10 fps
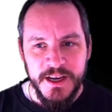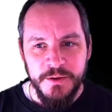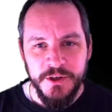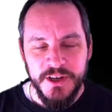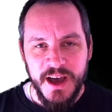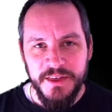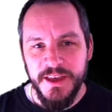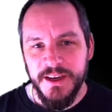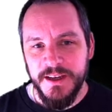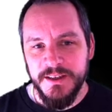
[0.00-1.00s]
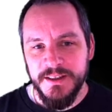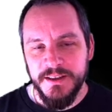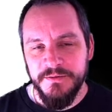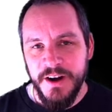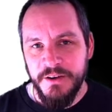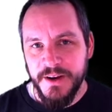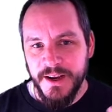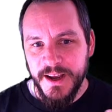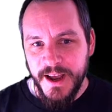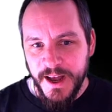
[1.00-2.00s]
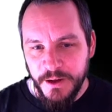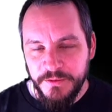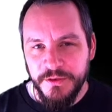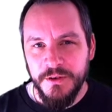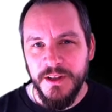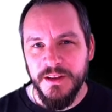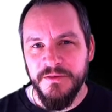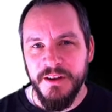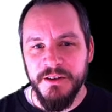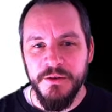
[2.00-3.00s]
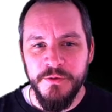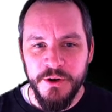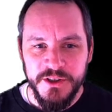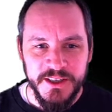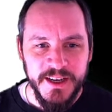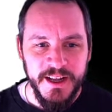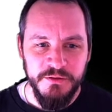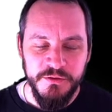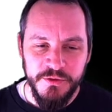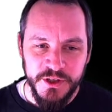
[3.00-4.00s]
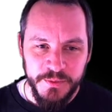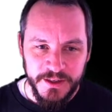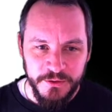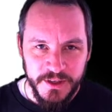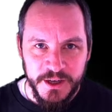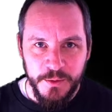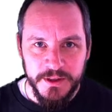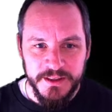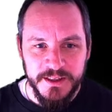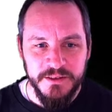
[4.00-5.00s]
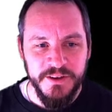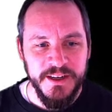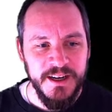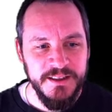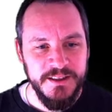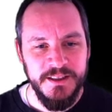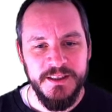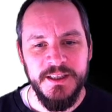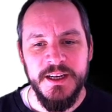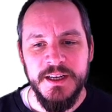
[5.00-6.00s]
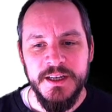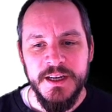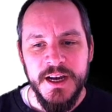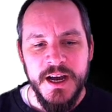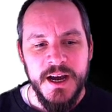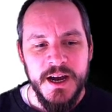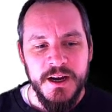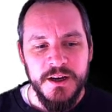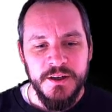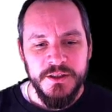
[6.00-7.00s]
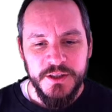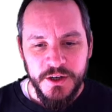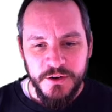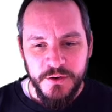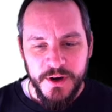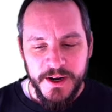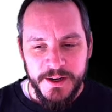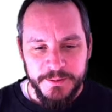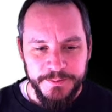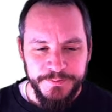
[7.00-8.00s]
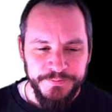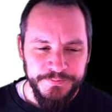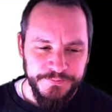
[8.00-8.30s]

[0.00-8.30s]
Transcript: which I think is very helpful and very versatile with respect to the quantitative analysis. So and